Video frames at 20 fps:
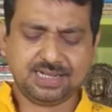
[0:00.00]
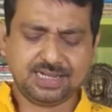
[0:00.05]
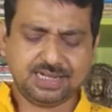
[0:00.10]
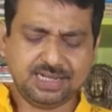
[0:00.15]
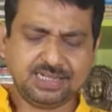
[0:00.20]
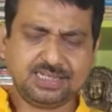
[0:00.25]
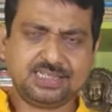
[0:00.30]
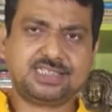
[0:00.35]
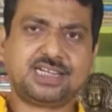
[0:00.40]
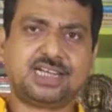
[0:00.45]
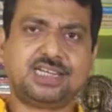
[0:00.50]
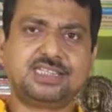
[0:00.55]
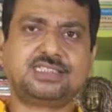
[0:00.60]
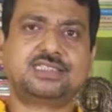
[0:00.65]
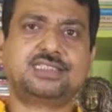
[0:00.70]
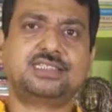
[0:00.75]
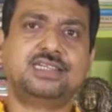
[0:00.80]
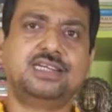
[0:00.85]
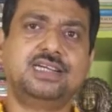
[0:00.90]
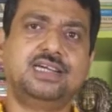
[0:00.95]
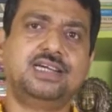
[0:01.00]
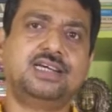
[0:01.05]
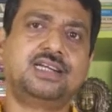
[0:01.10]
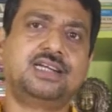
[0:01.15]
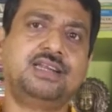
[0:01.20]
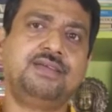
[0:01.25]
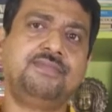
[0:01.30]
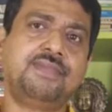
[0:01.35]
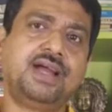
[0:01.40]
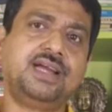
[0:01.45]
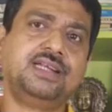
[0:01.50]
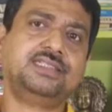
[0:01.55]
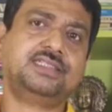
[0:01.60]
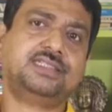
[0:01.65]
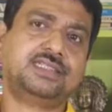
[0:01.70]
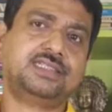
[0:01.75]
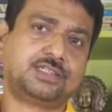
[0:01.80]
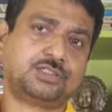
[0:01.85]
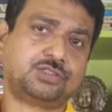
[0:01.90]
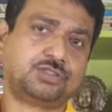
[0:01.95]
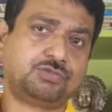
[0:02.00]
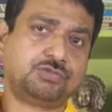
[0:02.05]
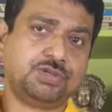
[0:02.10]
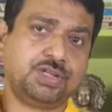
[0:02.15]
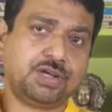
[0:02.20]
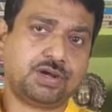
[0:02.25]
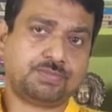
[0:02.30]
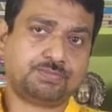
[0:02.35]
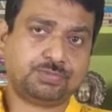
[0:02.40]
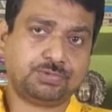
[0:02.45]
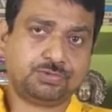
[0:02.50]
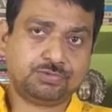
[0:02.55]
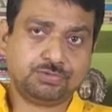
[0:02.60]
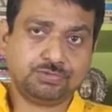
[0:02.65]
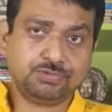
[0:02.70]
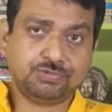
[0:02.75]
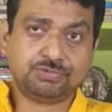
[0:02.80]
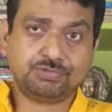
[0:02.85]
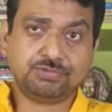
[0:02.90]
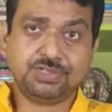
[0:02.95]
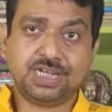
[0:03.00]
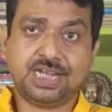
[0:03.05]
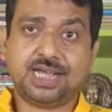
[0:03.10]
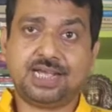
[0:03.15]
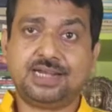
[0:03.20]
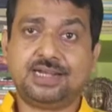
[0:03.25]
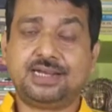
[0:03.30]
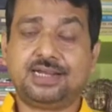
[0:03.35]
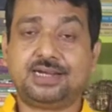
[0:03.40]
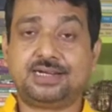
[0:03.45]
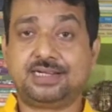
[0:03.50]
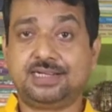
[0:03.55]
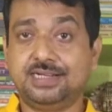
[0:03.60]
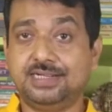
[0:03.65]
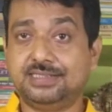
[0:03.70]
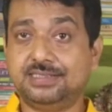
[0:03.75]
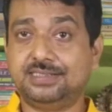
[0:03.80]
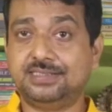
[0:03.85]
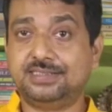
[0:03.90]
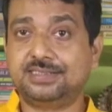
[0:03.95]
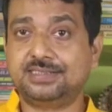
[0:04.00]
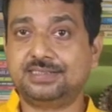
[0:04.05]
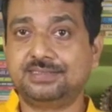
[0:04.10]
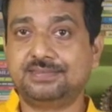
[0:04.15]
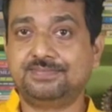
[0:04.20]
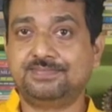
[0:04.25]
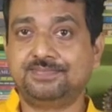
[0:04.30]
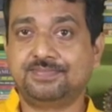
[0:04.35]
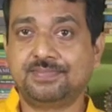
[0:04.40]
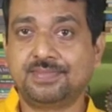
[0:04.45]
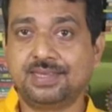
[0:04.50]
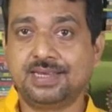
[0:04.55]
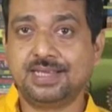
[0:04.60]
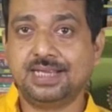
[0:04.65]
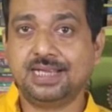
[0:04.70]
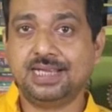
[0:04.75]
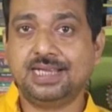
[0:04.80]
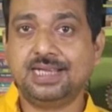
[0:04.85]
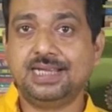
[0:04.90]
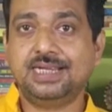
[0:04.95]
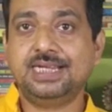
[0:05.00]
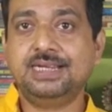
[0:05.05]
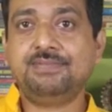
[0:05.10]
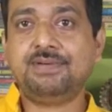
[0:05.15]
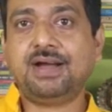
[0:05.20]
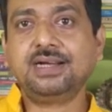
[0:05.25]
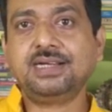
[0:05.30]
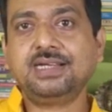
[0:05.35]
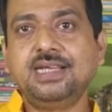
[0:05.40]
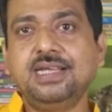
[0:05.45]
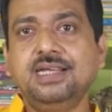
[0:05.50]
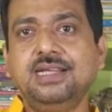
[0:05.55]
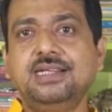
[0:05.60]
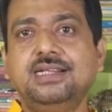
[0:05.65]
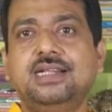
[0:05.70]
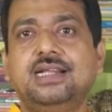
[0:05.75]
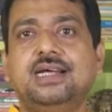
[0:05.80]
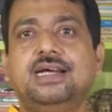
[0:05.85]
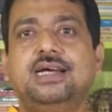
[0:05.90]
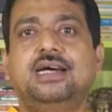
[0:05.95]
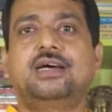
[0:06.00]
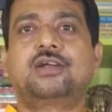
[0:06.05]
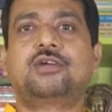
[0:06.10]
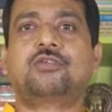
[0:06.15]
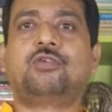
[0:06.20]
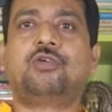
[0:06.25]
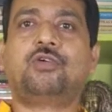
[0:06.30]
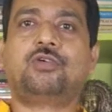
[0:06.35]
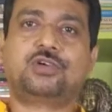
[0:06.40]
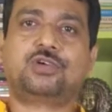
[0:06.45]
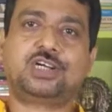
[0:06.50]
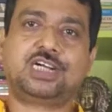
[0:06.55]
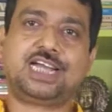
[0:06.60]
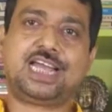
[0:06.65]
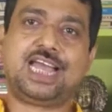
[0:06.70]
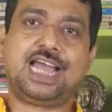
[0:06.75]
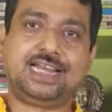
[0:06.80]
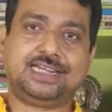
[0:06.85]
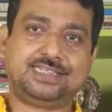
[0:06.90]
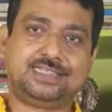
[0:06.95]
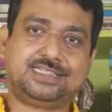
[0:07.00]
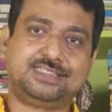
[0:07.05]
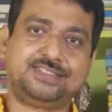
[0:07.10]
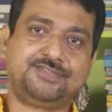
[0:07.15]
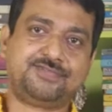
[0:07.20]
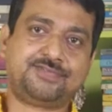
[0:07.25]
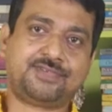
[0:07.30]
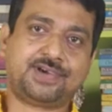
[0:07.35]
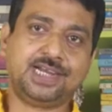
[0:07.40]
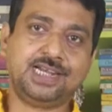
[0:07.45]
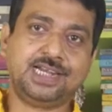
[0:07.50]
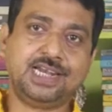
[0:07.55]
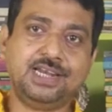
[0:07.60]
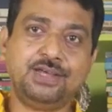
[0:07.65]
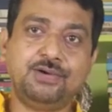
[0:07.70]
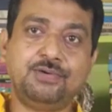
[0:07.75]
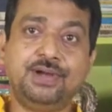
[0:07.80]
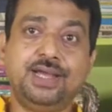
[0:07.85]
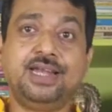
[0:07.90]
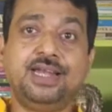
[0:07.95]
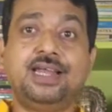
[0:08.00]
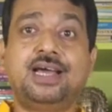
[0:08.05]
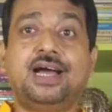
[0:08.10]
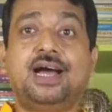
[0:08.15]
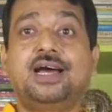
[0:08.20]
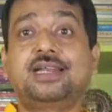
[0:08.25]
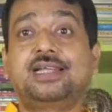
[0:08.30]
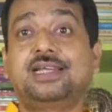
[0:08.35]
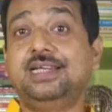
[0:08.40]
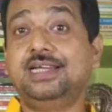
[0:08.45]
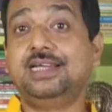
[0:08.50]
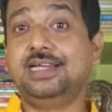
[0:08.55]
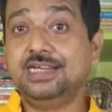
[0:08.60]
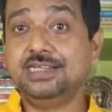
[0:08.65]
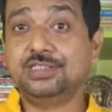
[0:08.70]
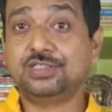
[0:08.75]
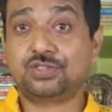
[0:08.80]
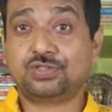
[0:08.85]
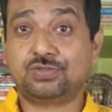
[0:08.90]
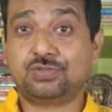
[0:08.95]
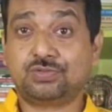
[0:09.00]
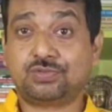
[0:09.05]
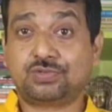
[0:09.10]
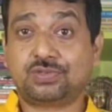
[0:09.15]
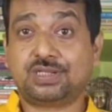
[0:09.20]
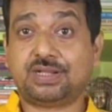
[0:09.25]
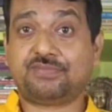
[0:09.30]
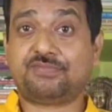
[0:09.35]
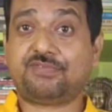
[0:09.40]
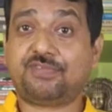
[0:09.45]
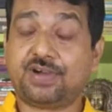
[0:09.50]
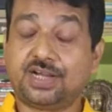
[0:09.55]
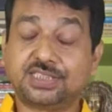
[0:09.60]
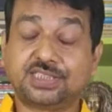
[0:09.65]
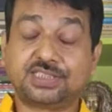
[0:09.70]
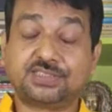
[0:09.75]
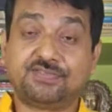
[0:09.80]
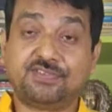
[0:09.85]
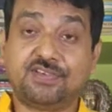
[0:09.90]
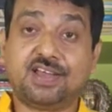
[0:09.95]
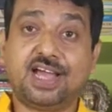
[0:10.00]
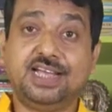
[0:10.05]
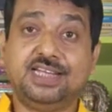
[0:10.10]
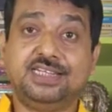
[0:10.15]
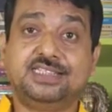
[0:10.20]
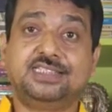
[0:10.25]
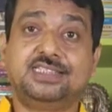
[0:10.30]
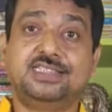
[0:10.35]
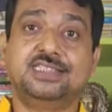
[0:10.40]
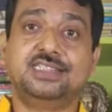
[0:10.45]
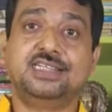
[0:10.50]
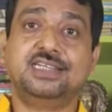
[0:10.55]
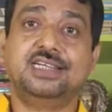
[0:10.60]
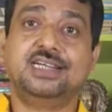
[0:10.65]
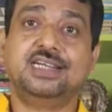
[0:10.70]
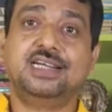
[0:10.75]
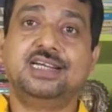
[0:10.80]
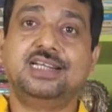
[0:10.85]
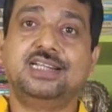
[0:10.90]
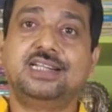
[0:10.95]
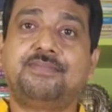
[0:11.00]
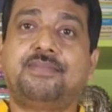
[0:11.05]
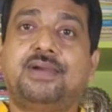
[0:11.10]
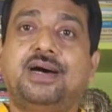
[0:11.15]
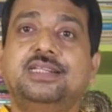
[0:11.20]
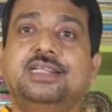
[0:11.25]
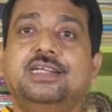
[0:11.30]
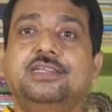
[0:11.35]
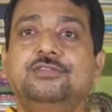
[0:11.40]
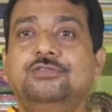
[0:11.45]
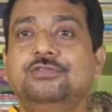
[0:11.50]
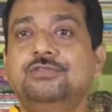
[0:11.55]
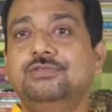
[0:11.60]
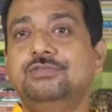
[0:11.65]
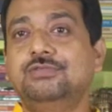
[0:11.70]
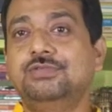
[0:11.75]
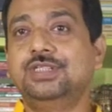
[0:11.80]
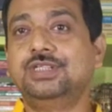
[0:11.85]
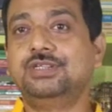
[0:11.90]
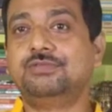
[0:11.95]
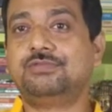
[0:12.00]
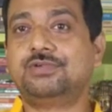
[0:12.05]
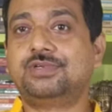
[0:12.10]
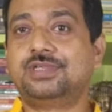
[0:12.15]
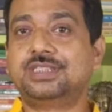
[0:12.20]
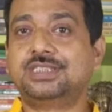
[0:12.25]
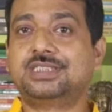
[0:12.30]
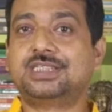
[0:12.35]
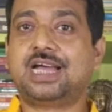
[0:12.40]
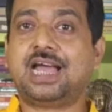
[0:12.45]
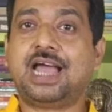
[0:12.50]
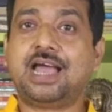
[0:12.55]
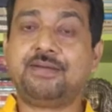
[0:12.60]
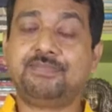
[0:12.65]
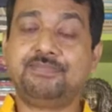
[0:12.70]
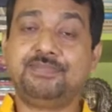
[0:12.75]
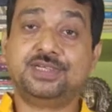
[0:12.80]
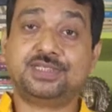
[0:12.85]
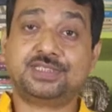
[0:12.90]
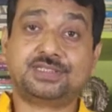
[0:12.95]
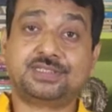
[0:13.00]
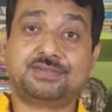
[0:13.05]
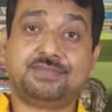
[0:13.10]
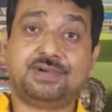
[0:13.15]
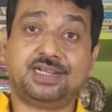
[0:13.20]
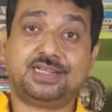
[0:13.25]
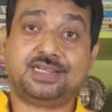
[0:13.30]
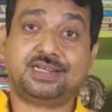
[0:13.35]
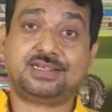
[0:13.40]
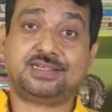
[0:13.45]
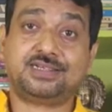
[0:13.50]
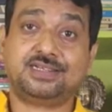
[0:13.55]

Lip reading: It just reminds the story of Tuntuni and her kids. Debunking the wrong cat, finally when her kids took the first flight, the mother Tuntuni was the happiest mother.